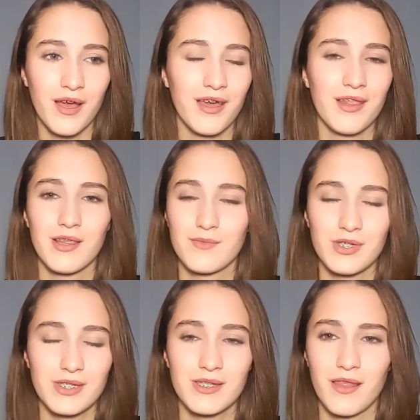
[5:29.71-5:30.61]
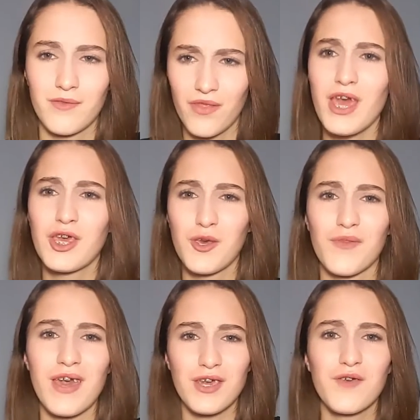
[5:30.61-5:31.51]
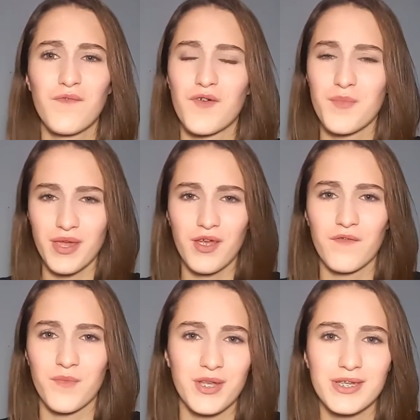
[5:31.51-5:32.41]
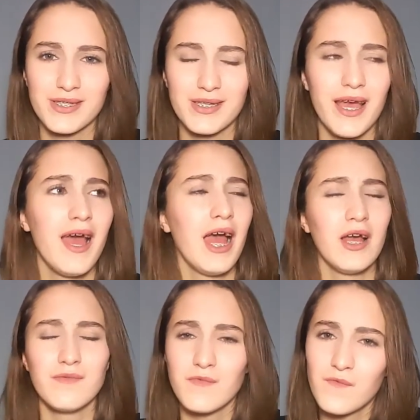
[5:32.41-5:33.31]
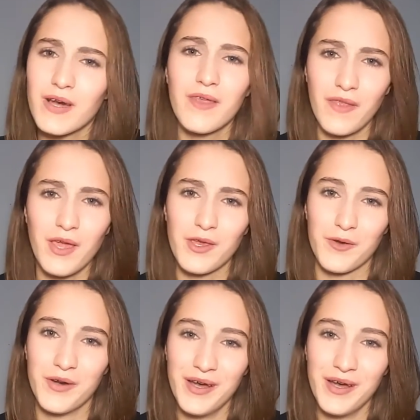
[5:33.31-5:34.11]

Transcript: I just thank you for being here for me. Just fucking thank you.